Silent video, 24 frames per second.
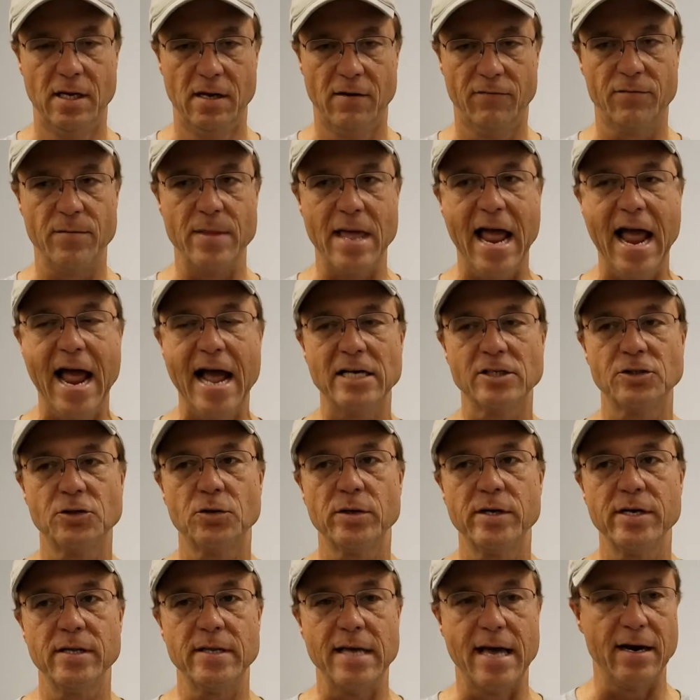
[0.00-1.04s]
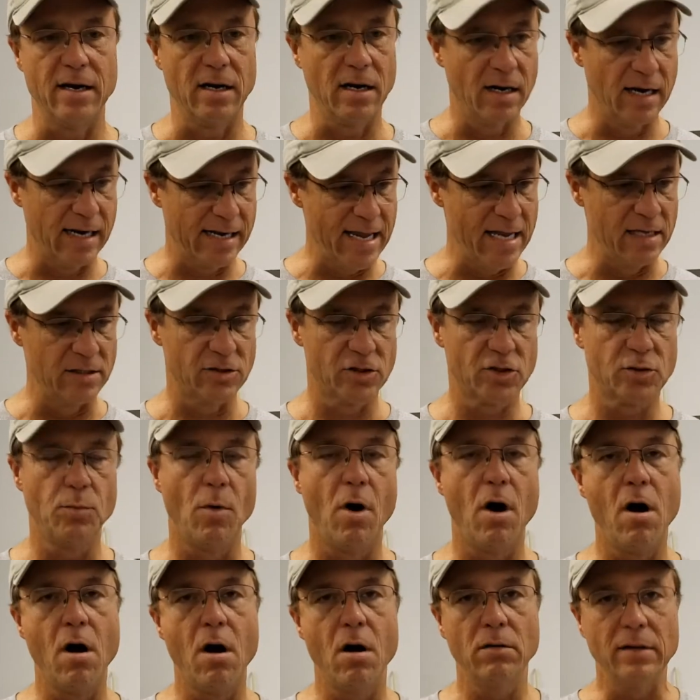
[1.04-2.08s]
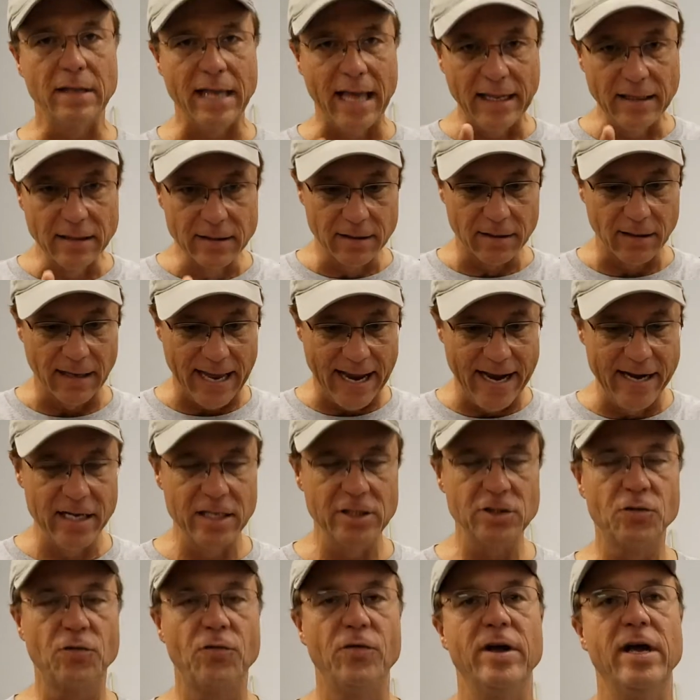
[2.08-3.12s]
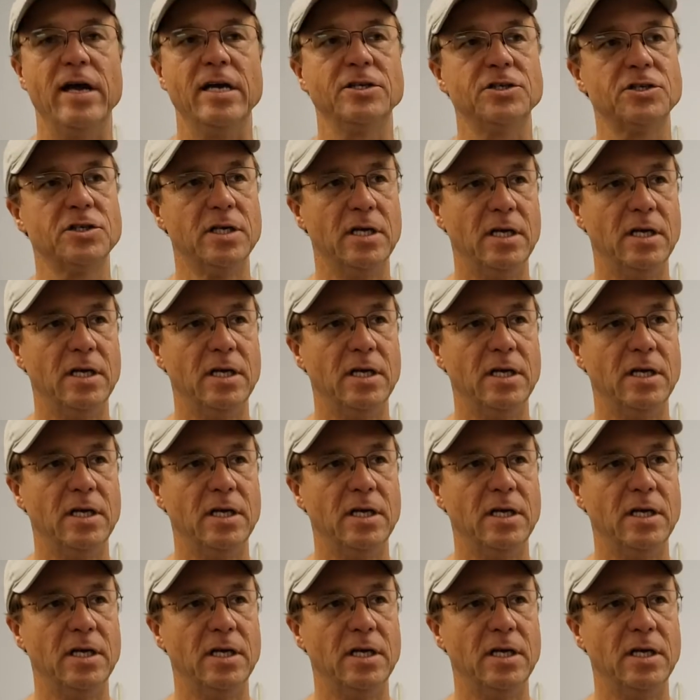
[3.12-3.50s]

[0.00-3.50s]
from the hatchery that are, again, small little 8-inch fish,